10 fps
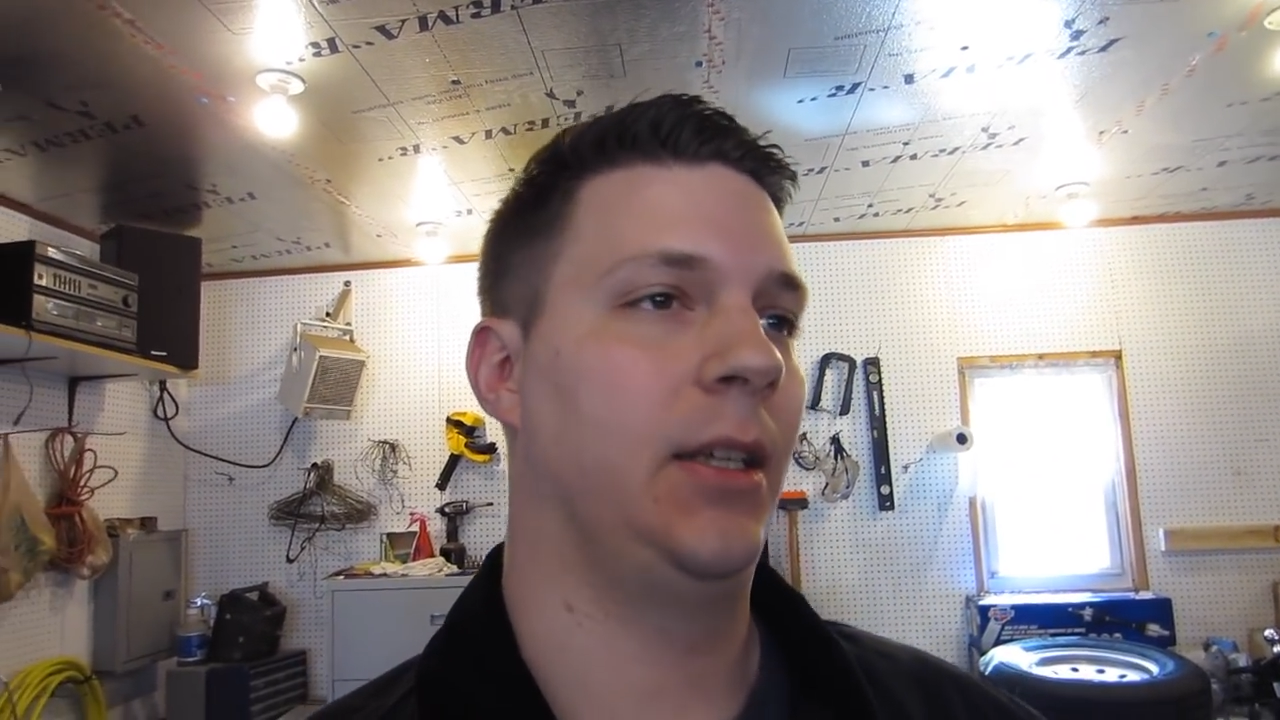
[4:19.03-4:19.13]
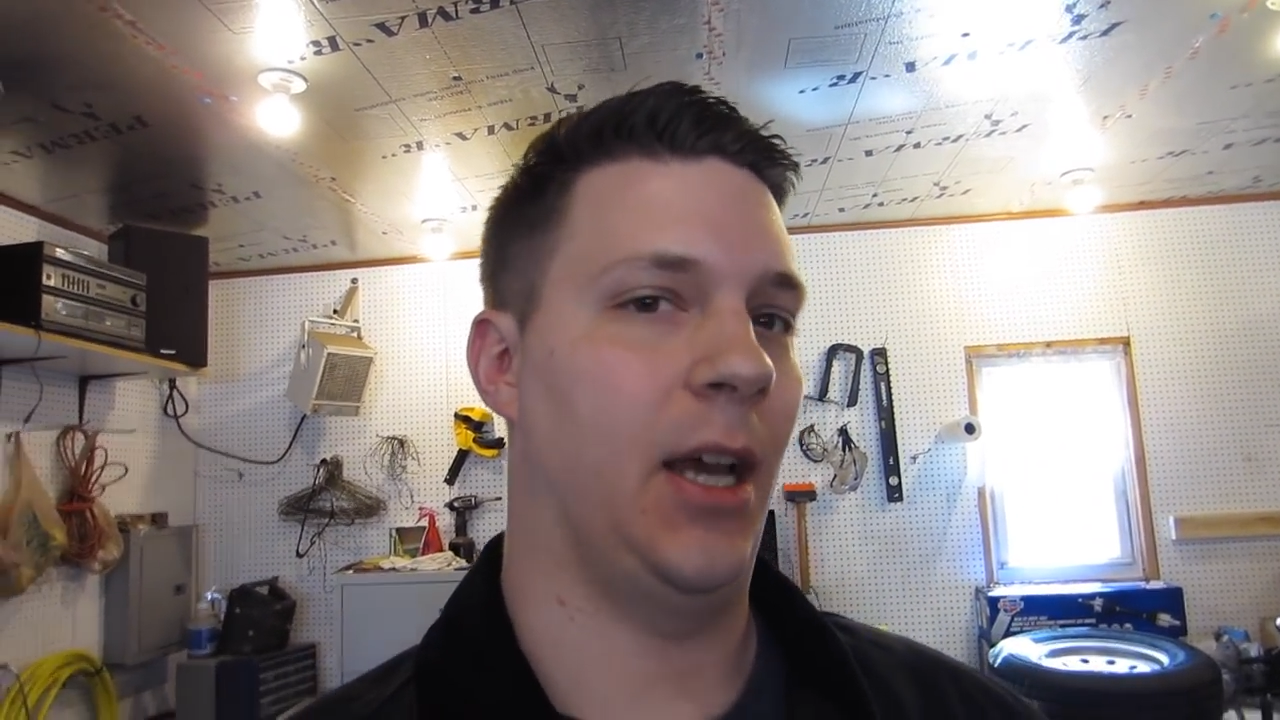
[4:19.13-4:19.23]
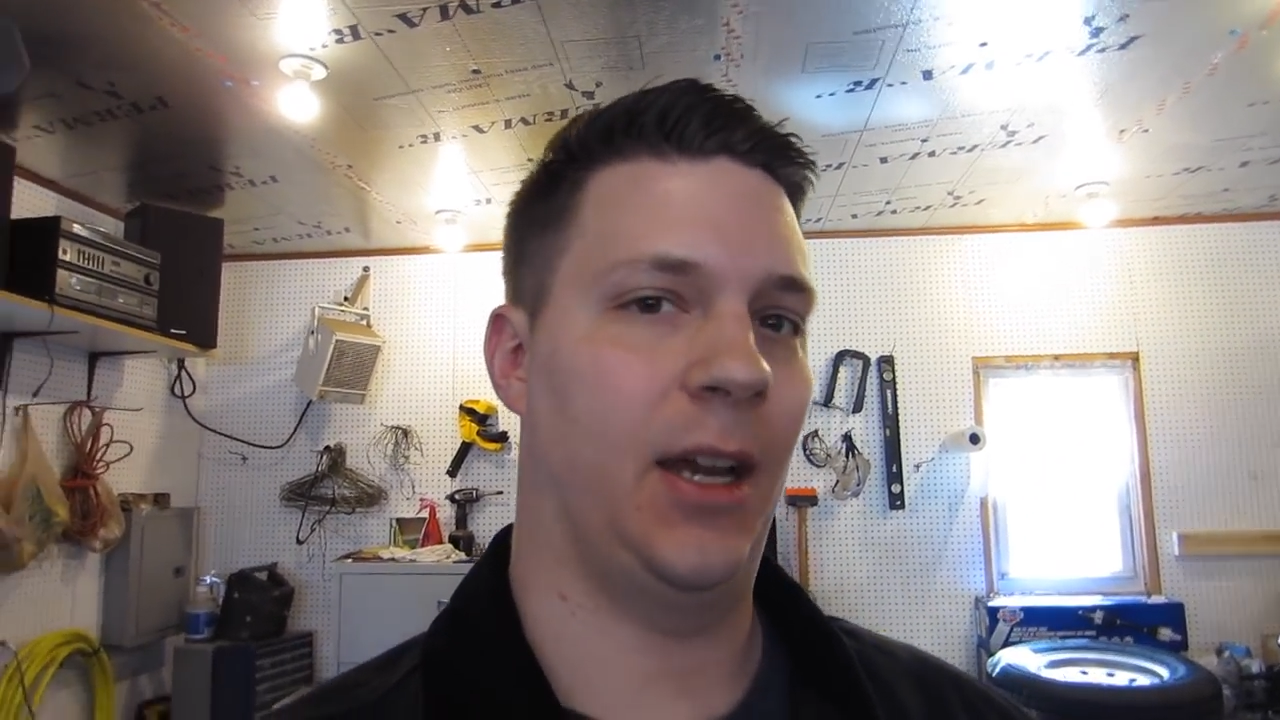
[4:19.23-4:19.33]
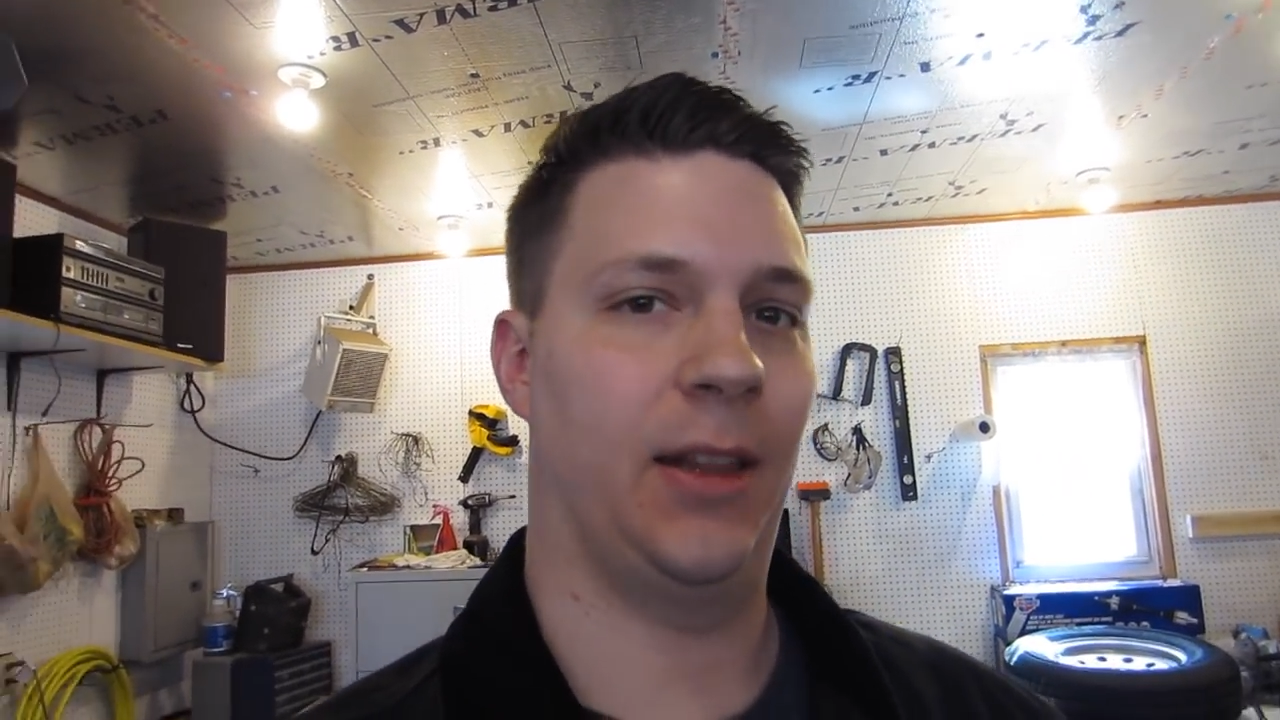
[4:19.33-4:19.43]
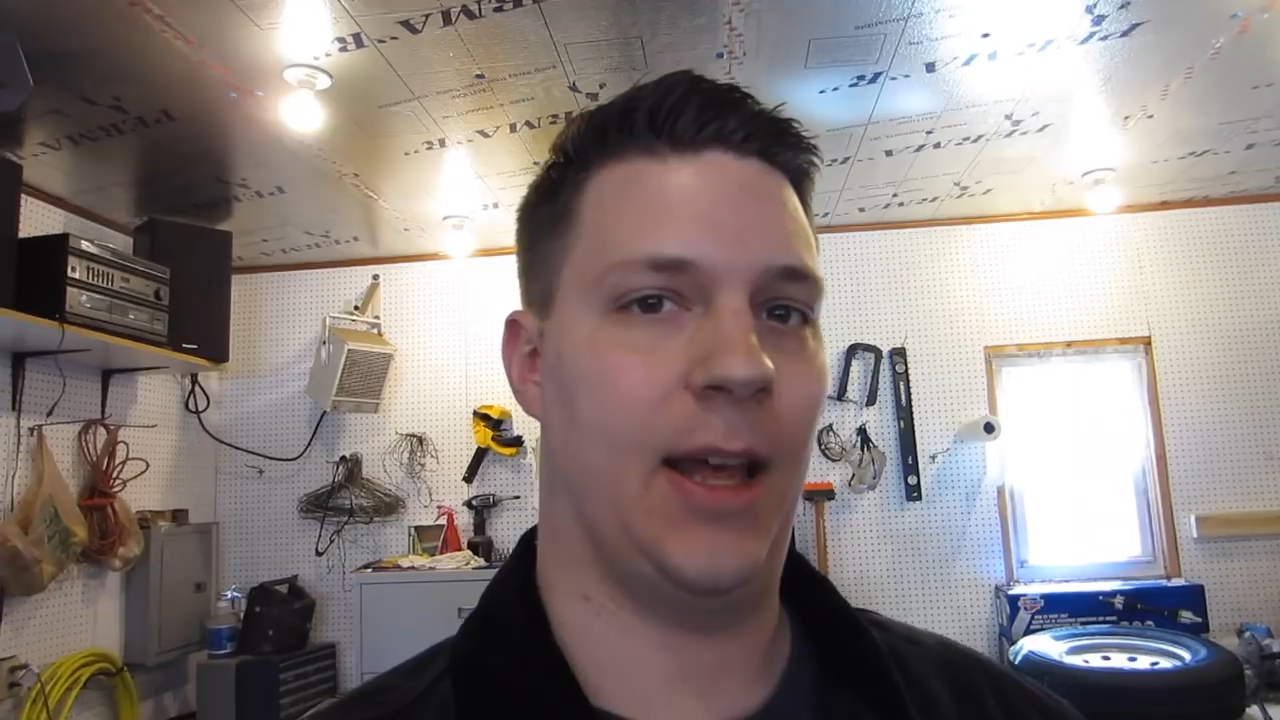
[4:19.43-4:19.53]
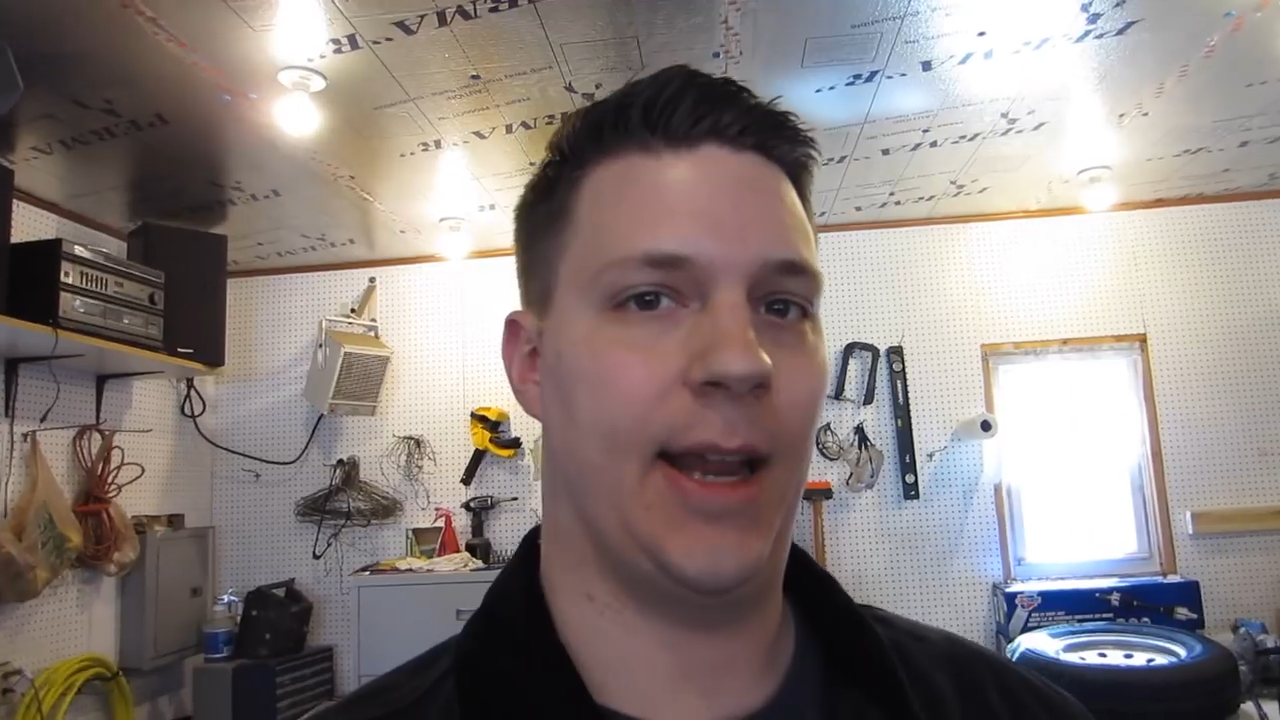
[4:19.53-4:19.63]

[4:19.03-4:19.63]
cutting that